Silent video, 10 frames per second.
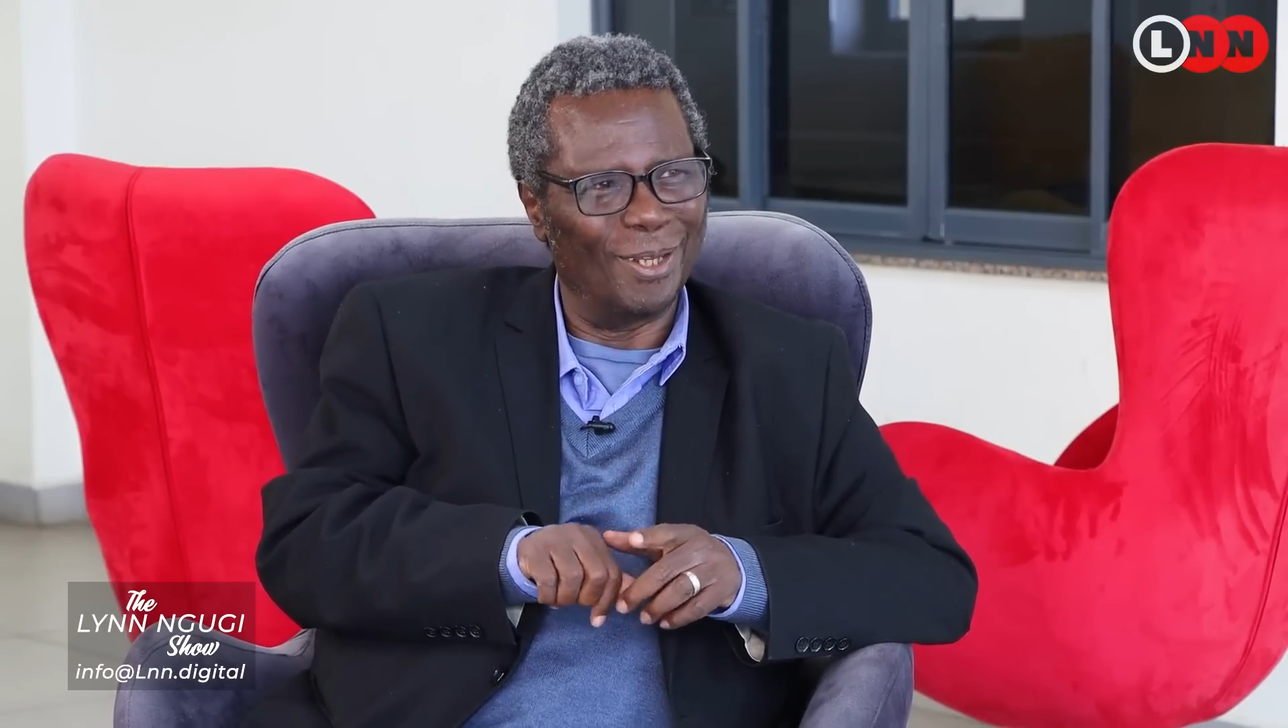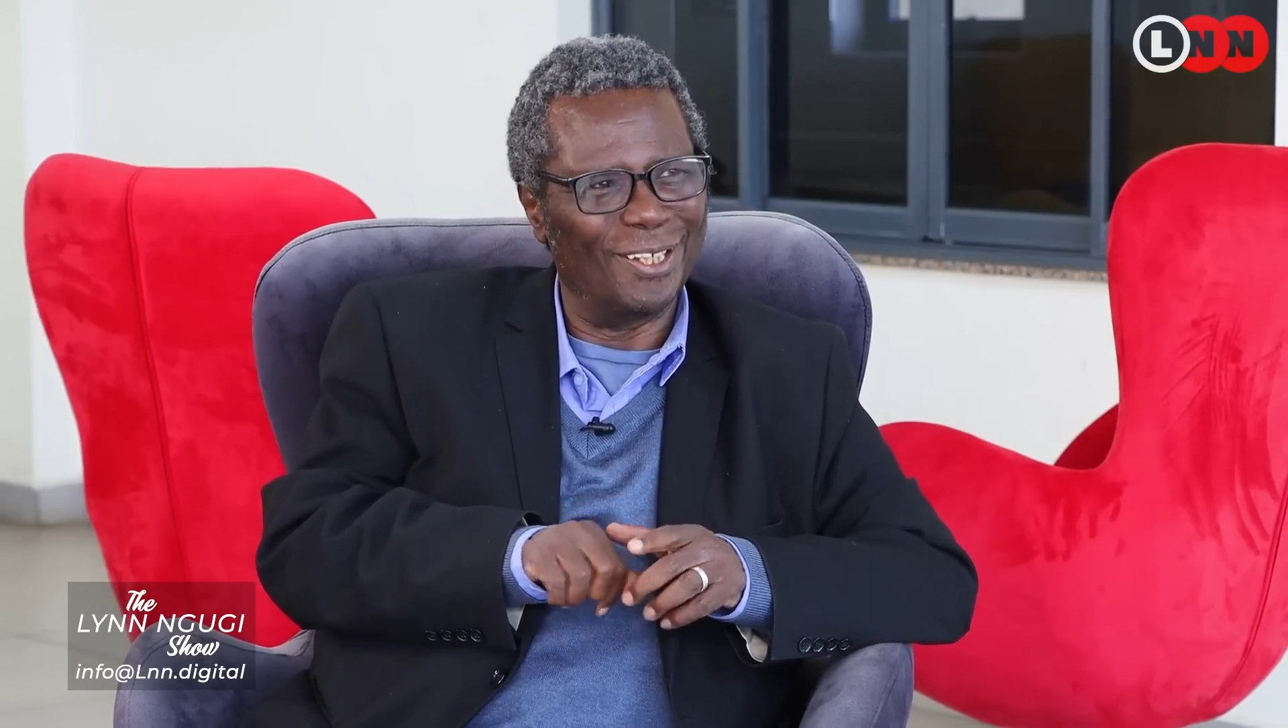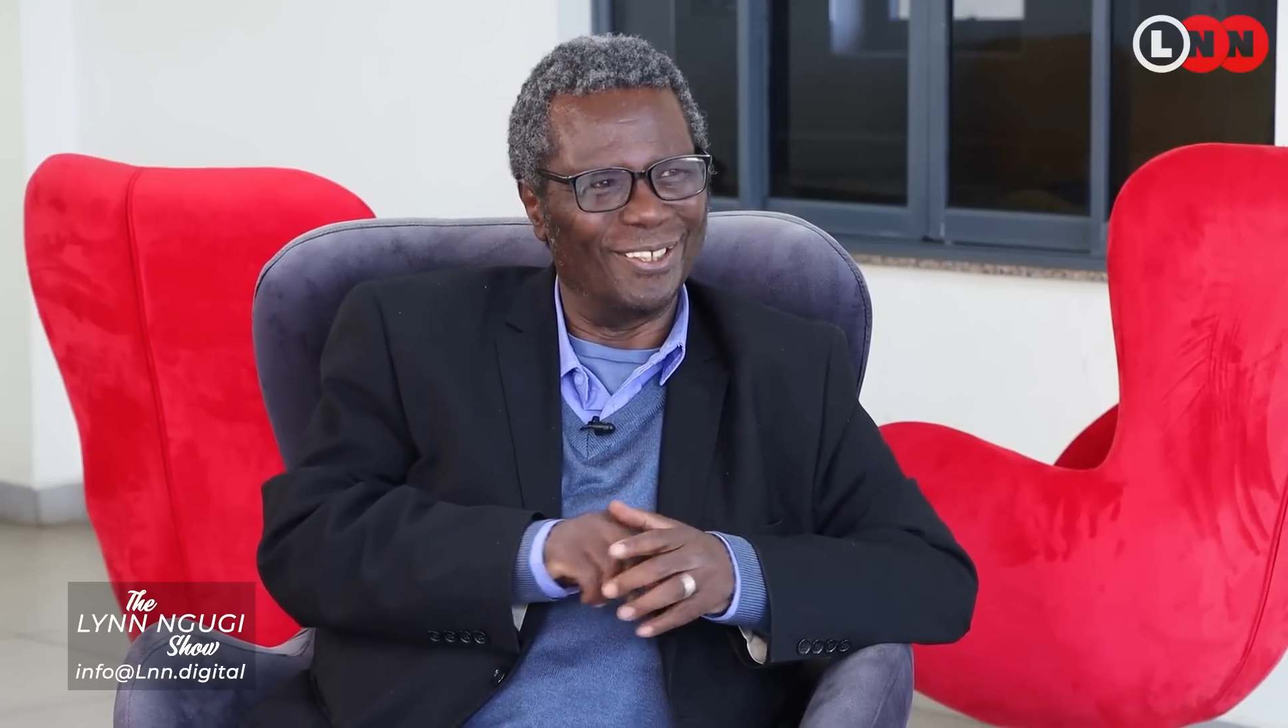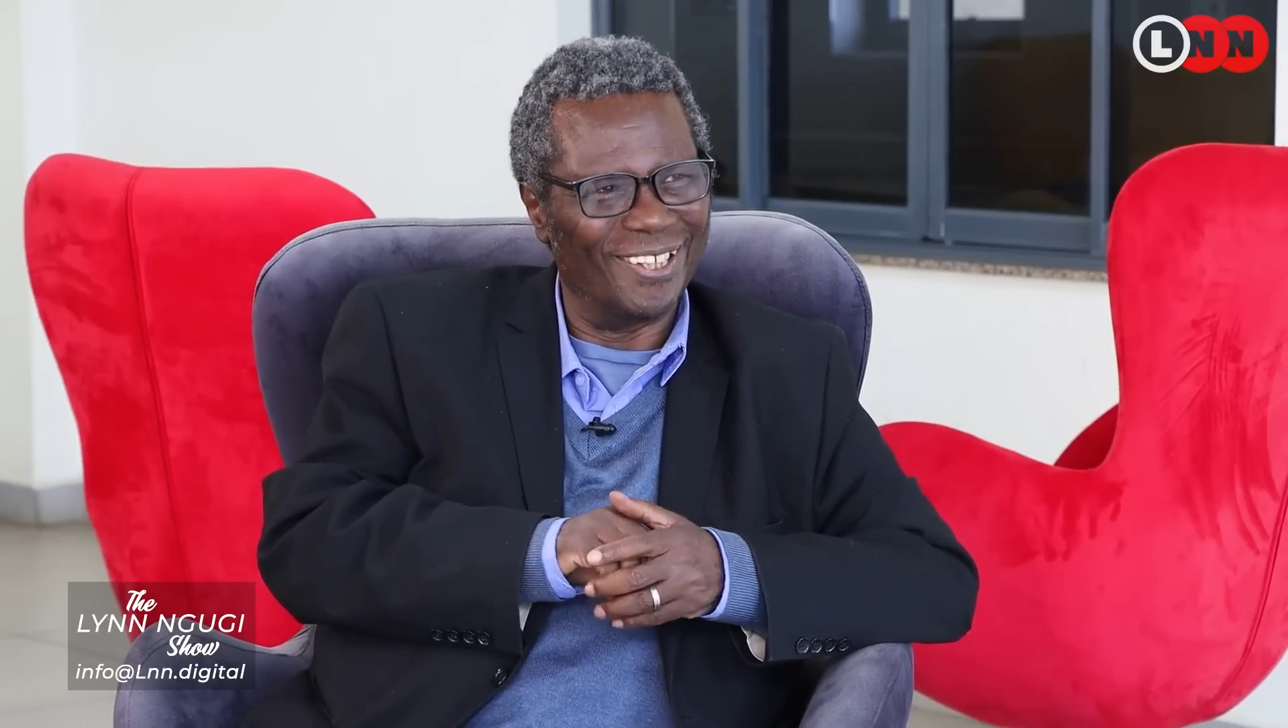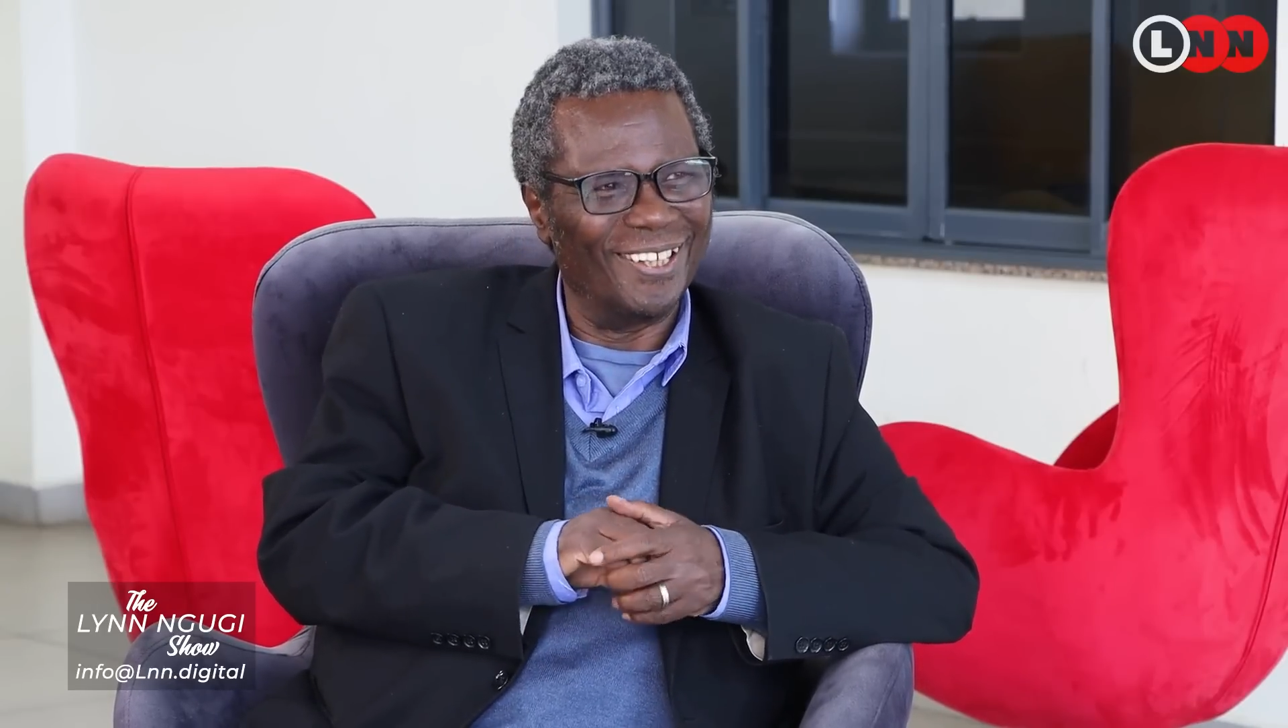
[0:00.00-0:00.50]

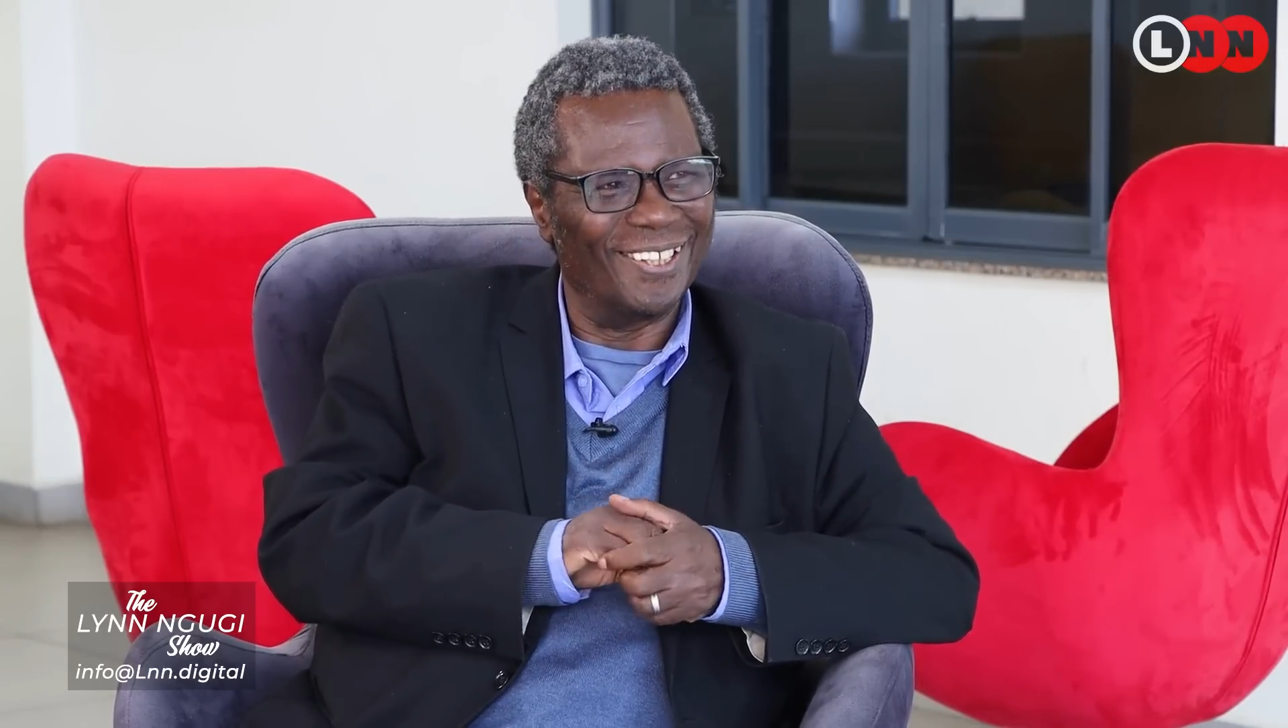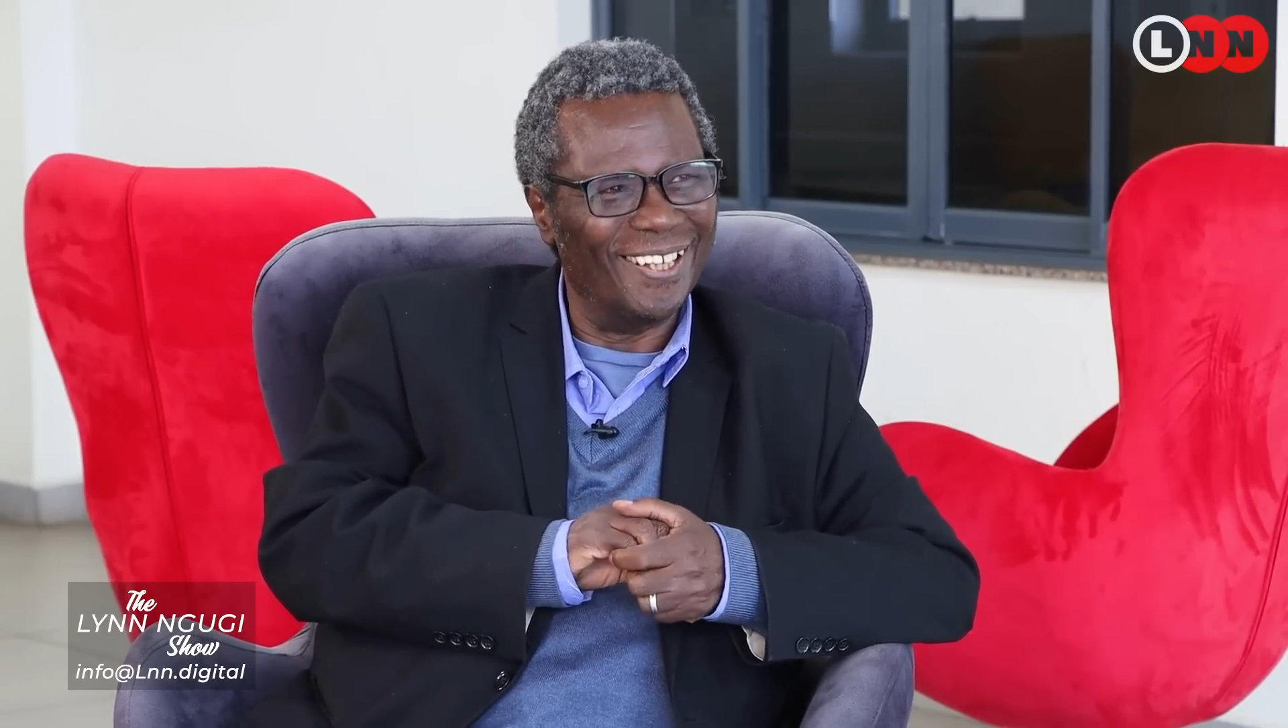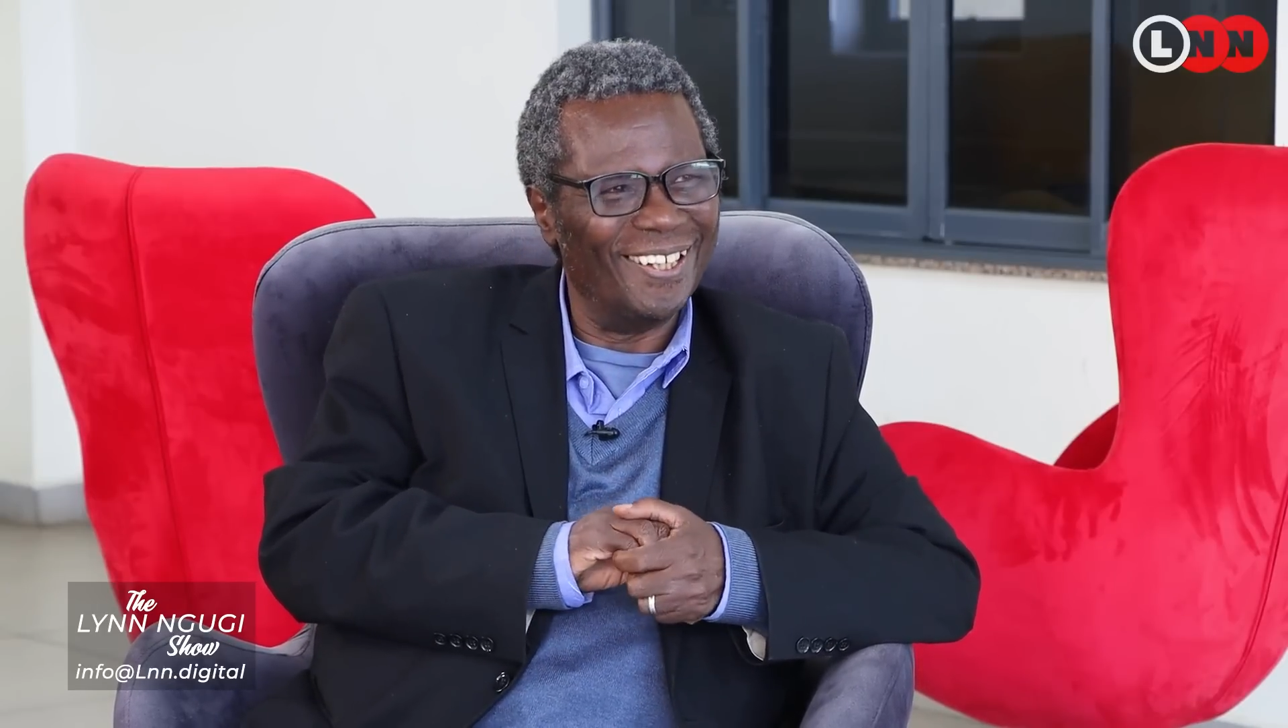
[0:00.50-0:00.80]
making sense.